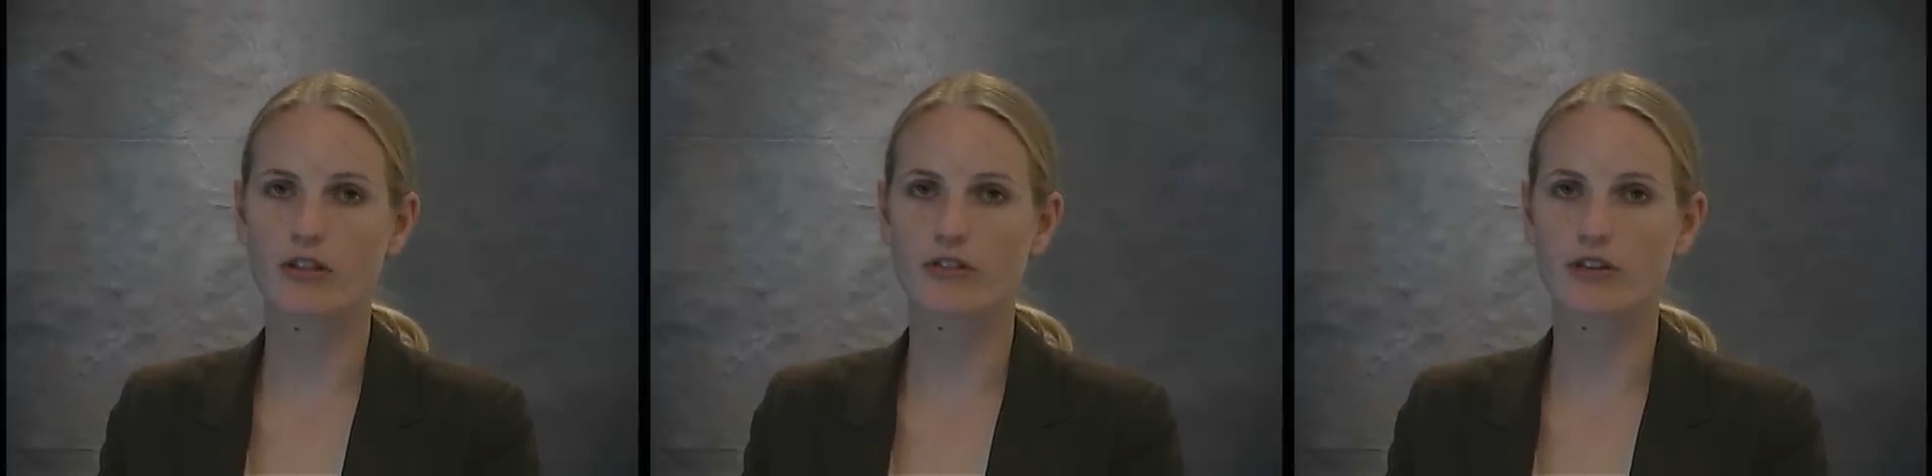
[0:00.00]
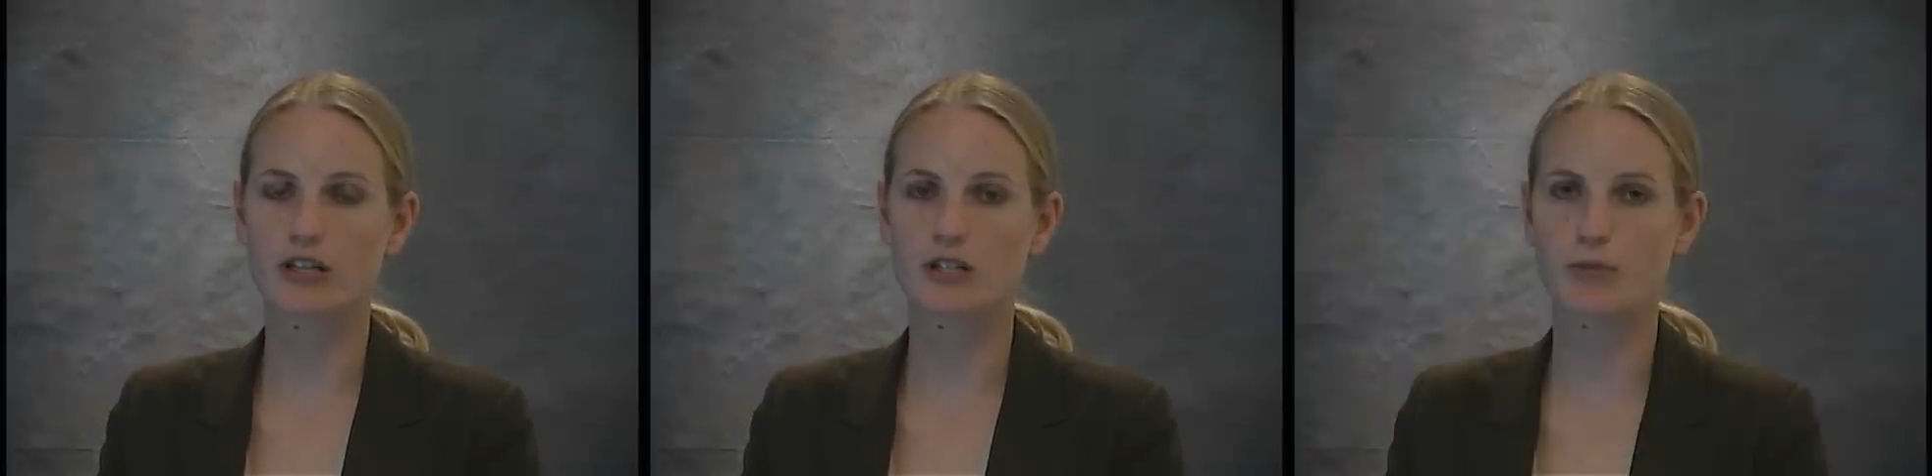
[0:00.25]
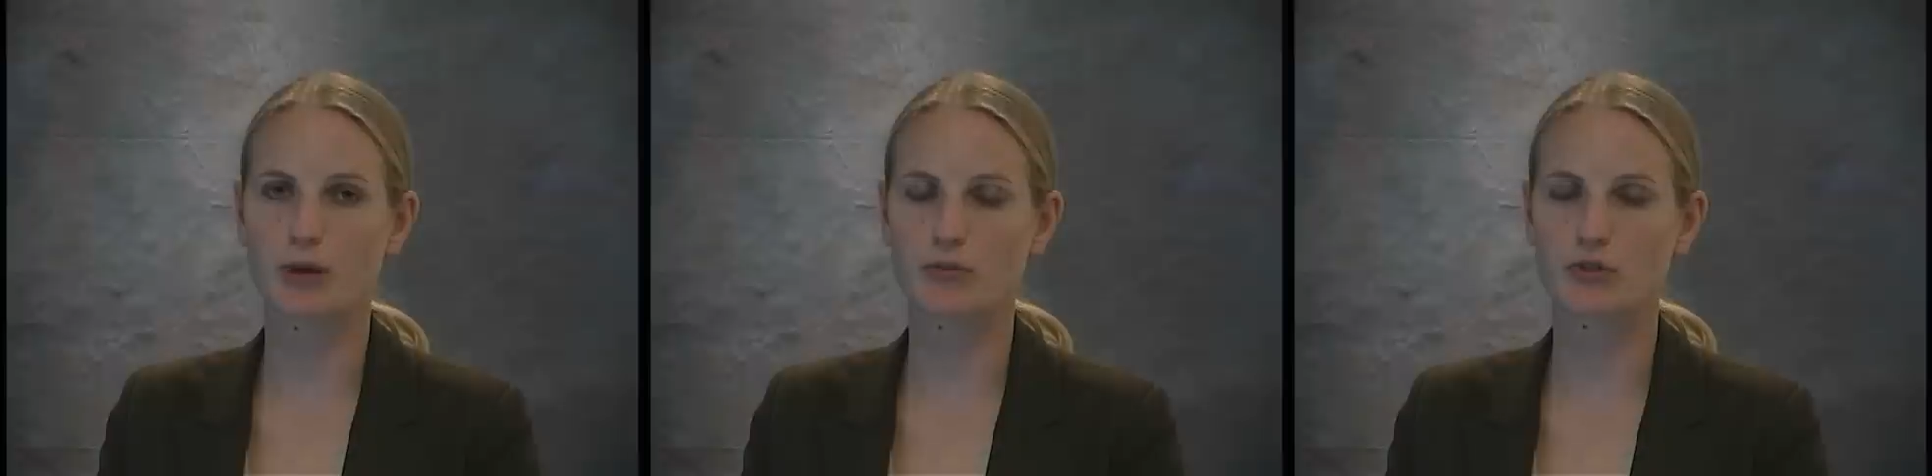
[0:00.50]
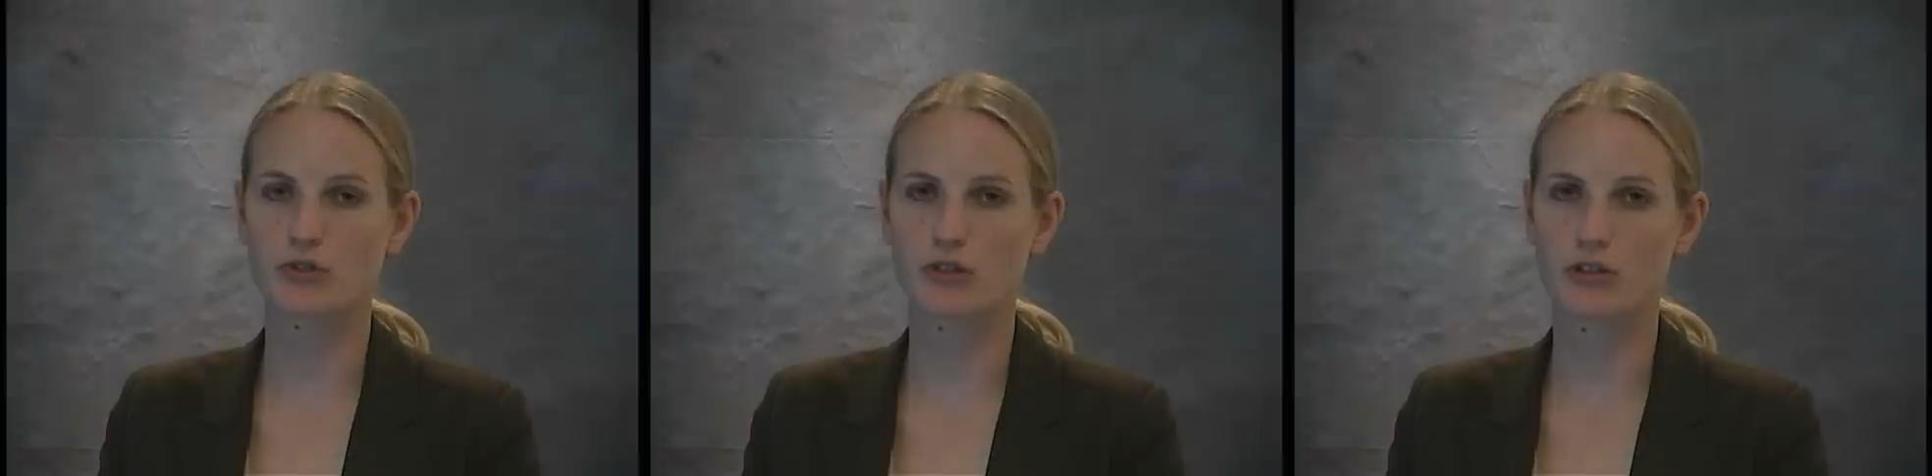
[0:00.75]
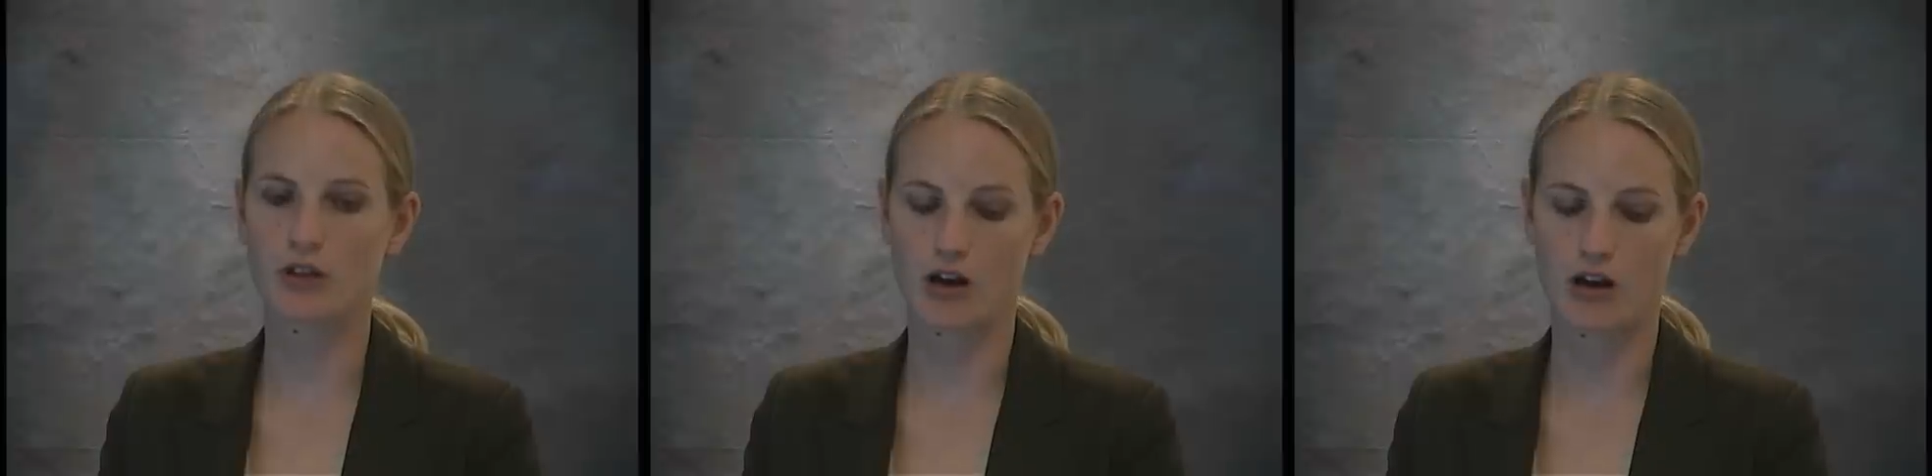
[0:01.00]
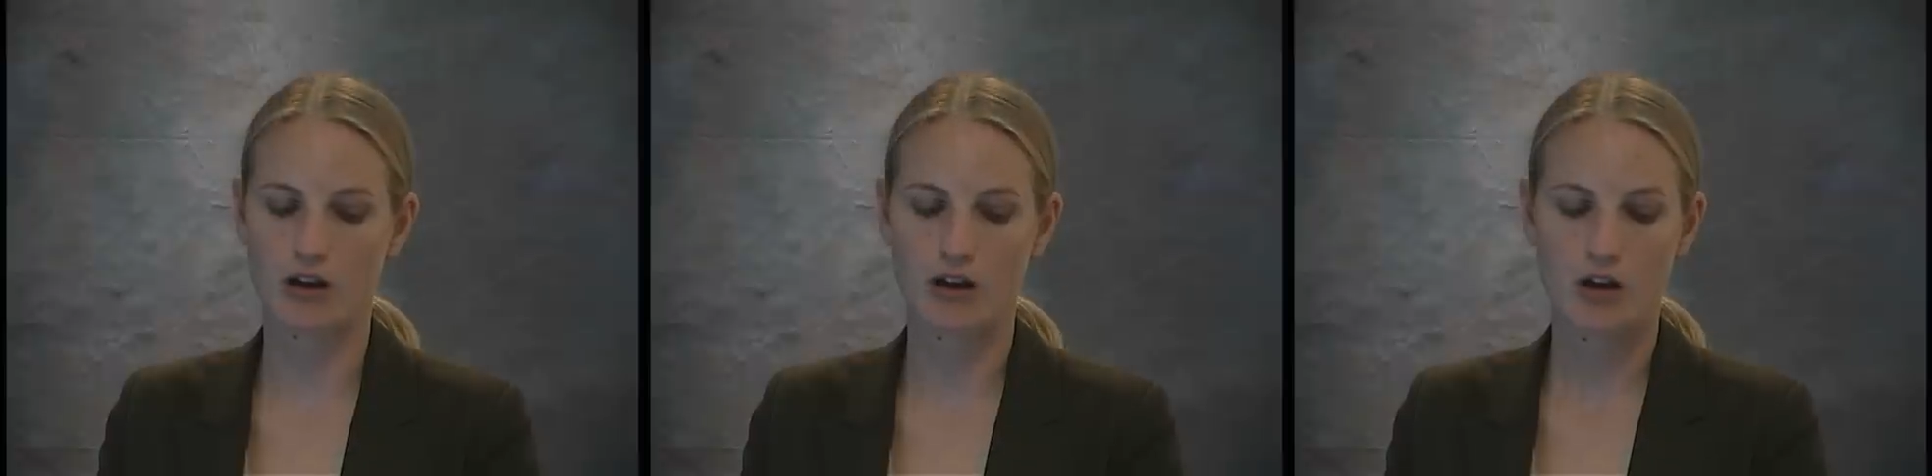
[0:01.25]
authorized by Missouri
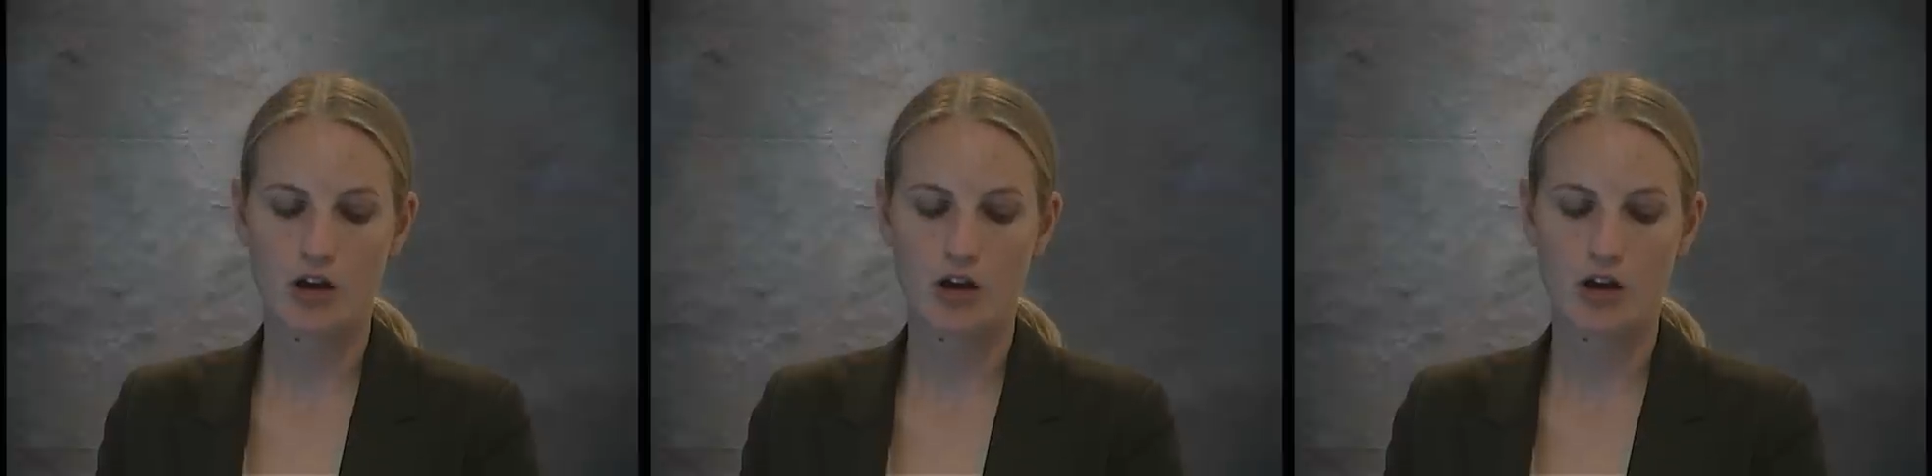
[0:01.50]
law,